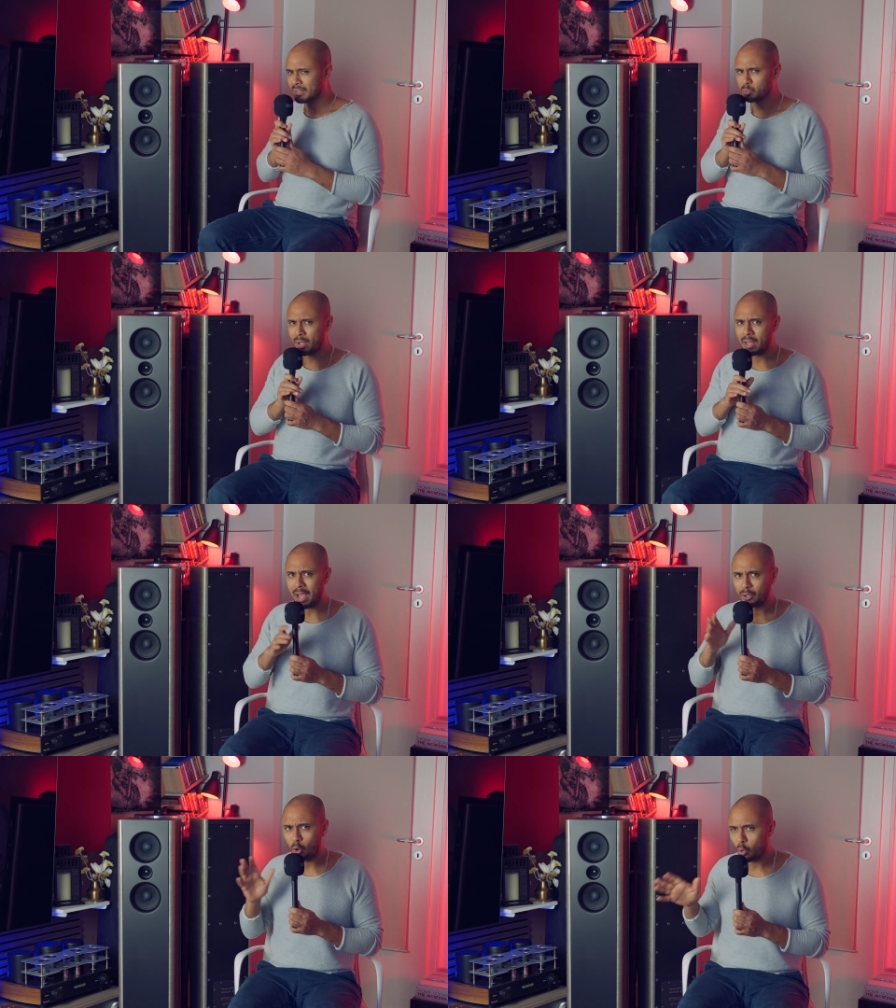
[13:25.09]
That's why
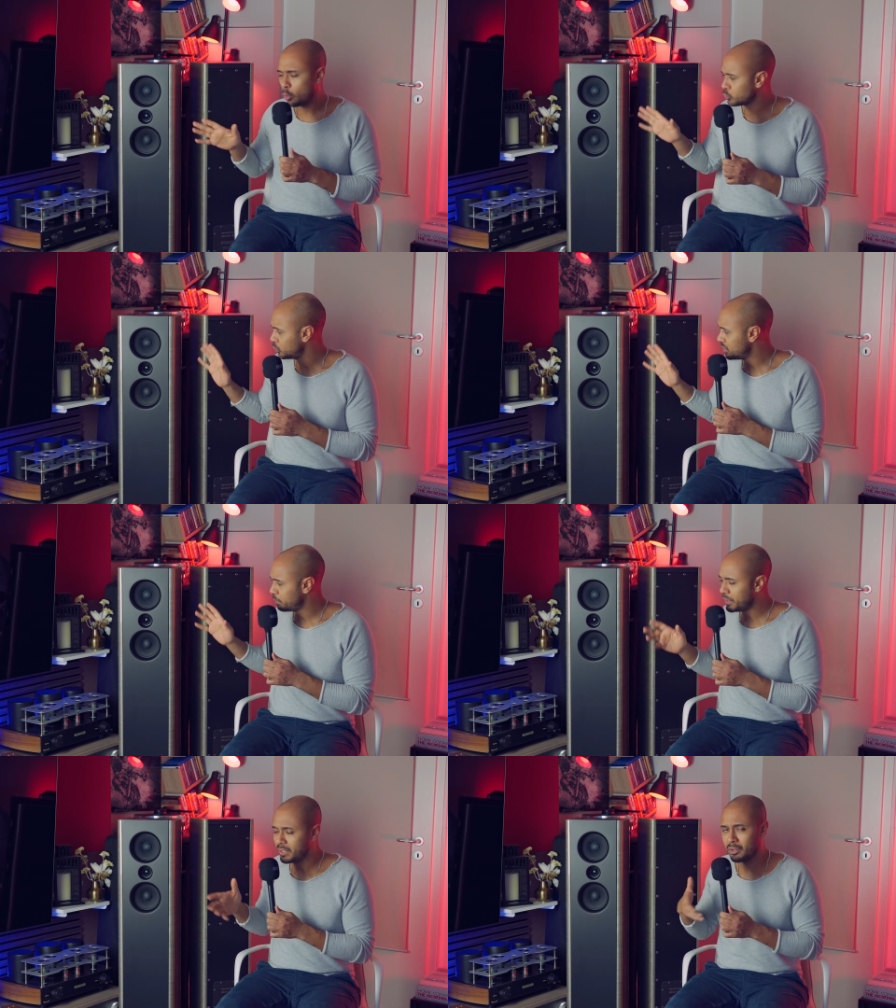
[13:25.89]
I call also this
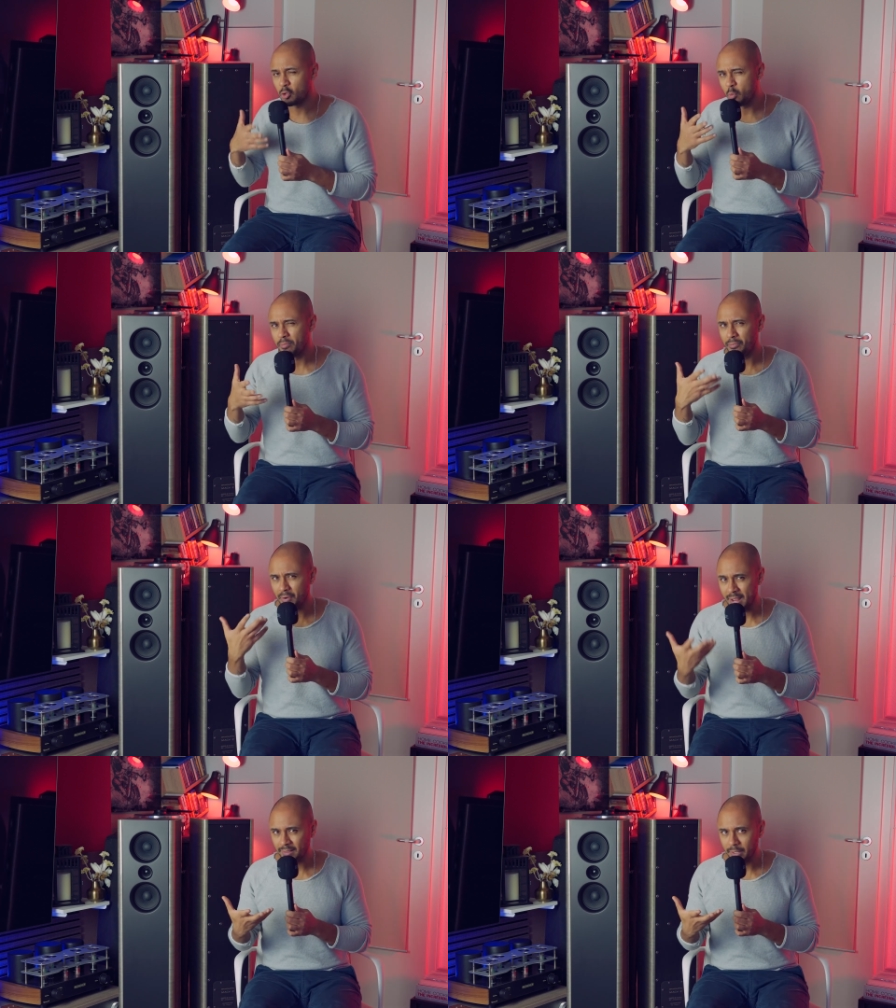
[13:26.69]
speaker room
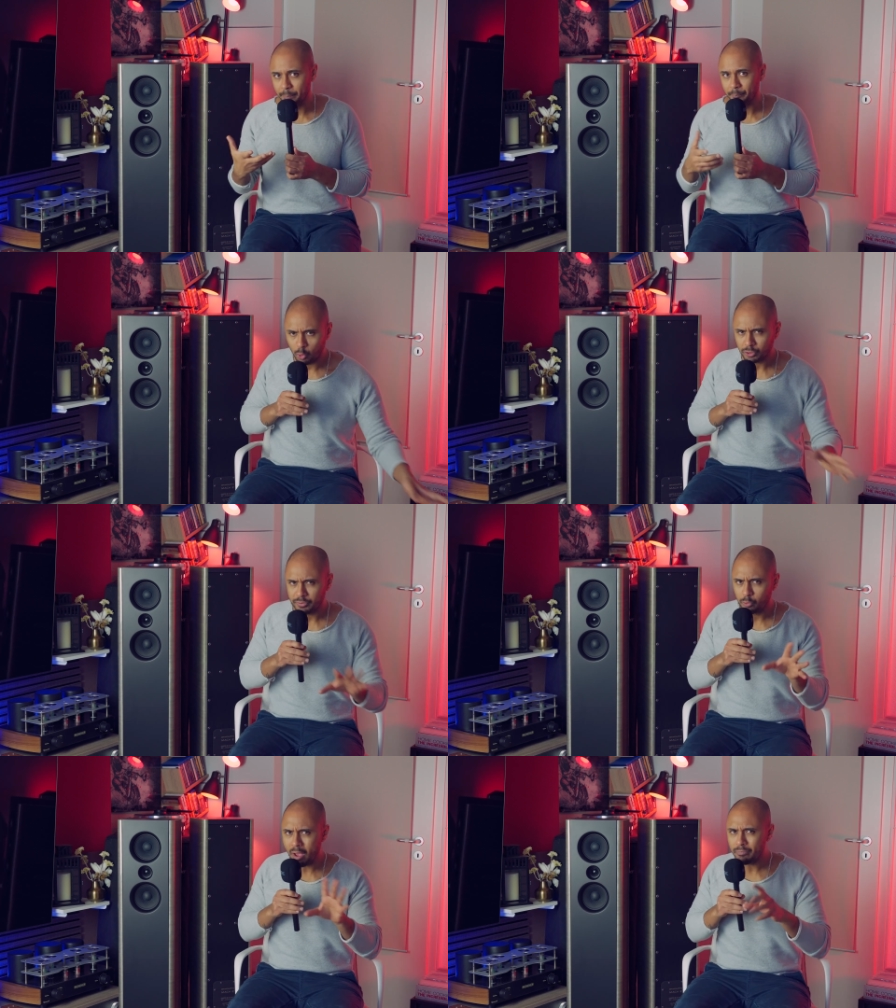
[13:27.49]
friendly, because
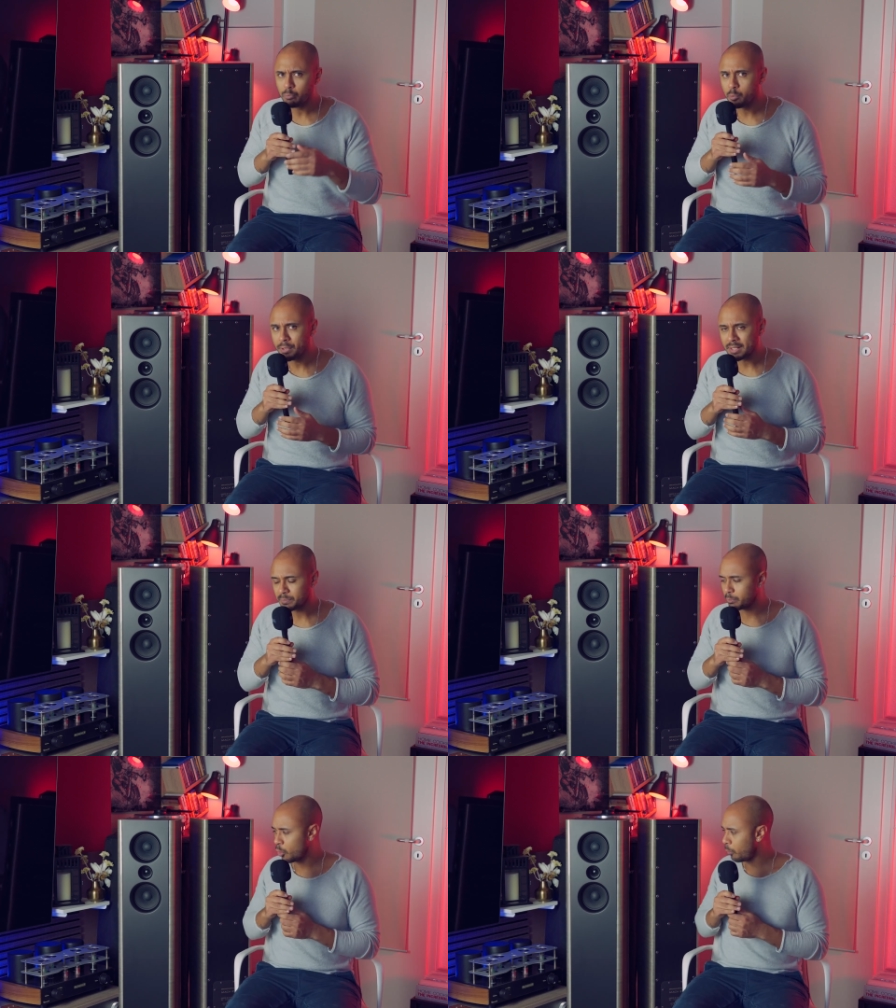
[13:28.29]
if you have
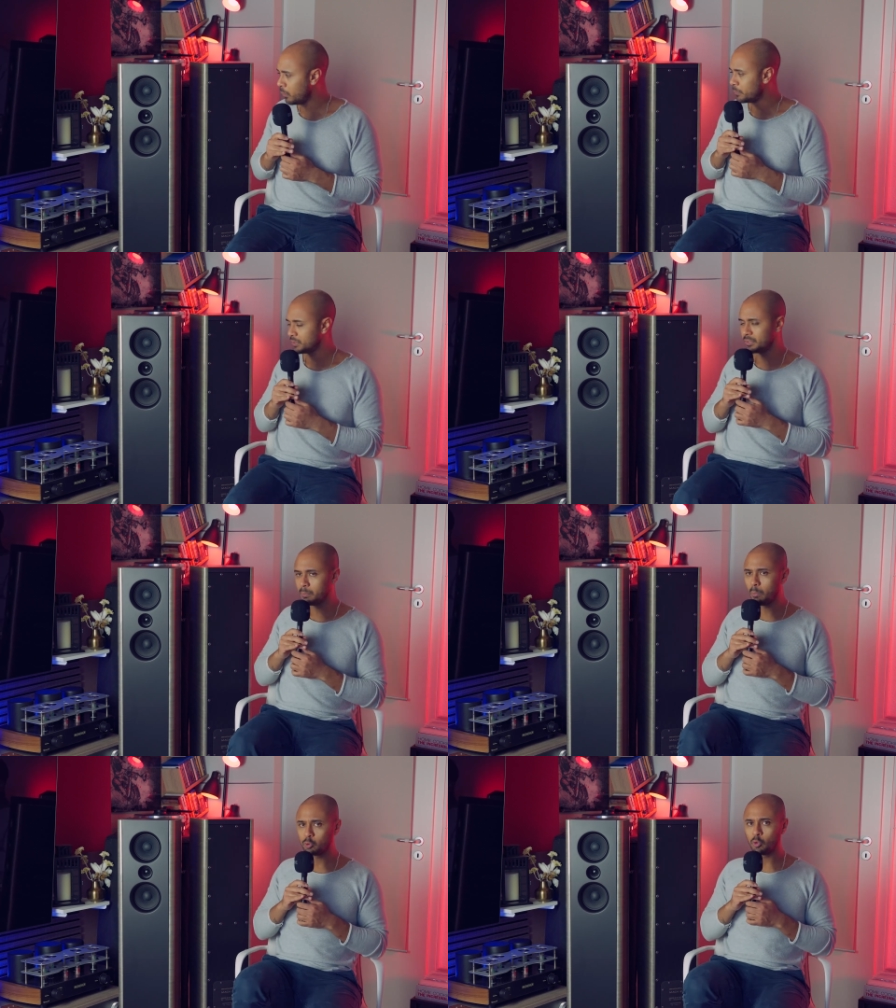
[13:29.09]
boominess problems in
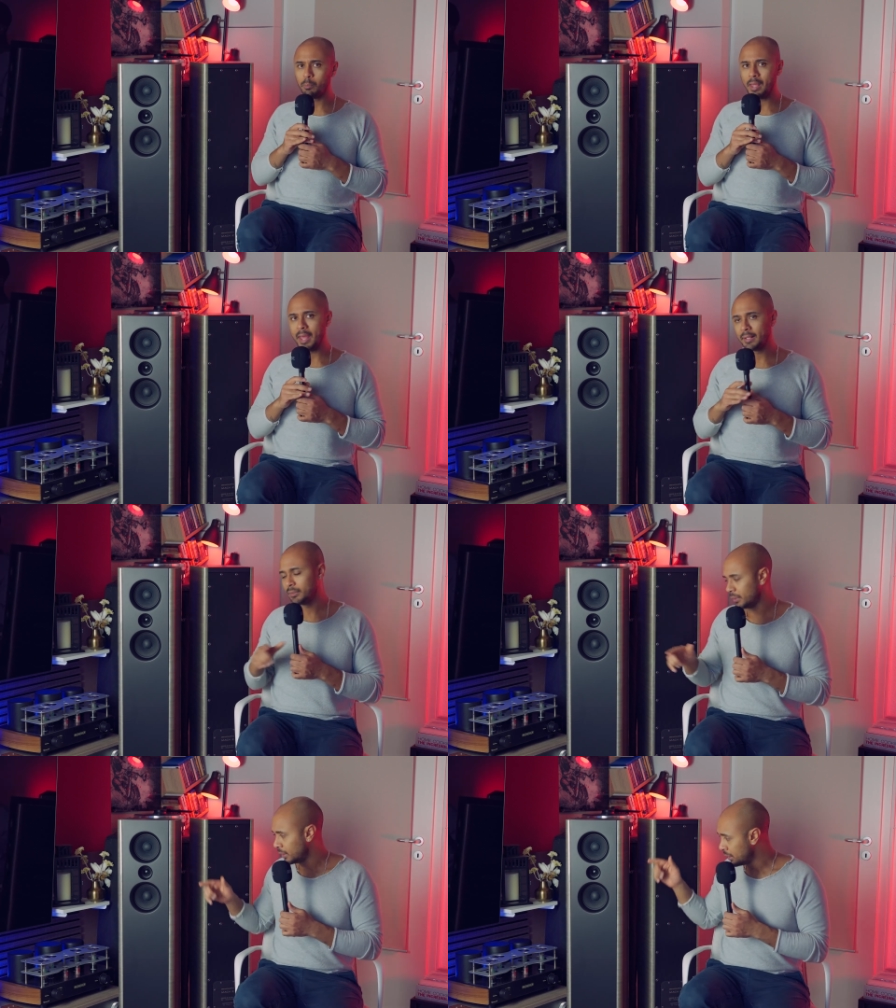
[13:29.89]
the bottom
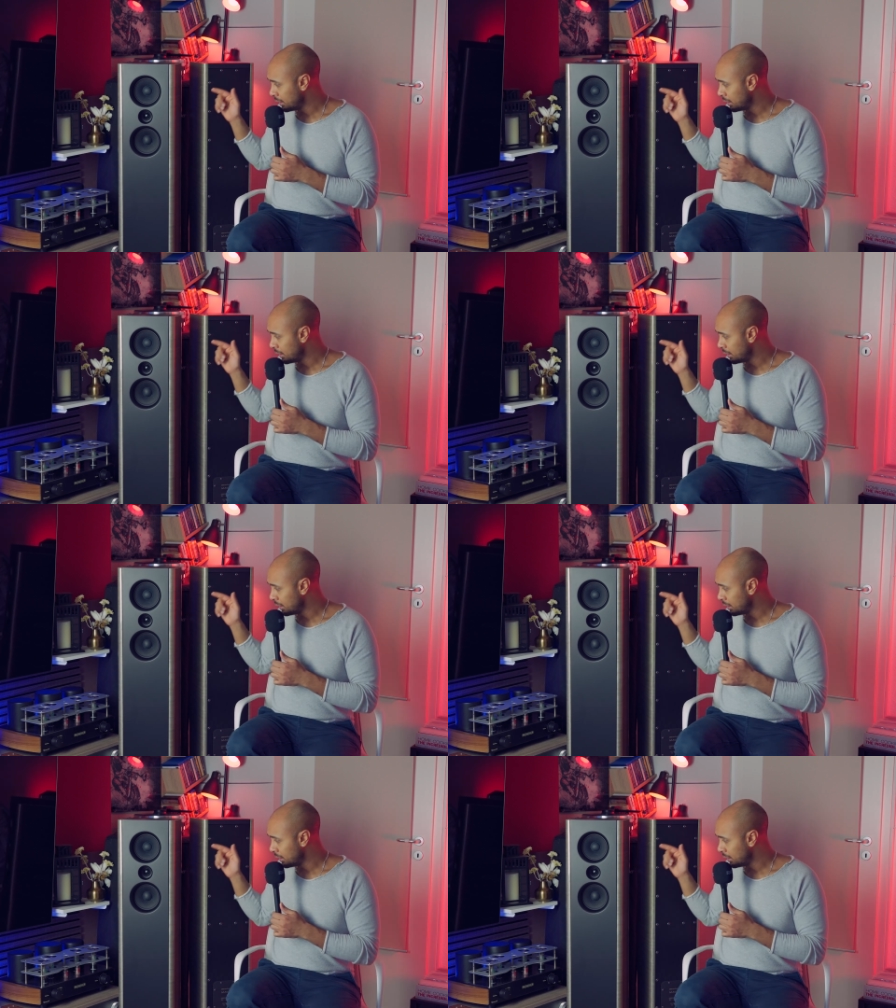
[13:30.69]
end,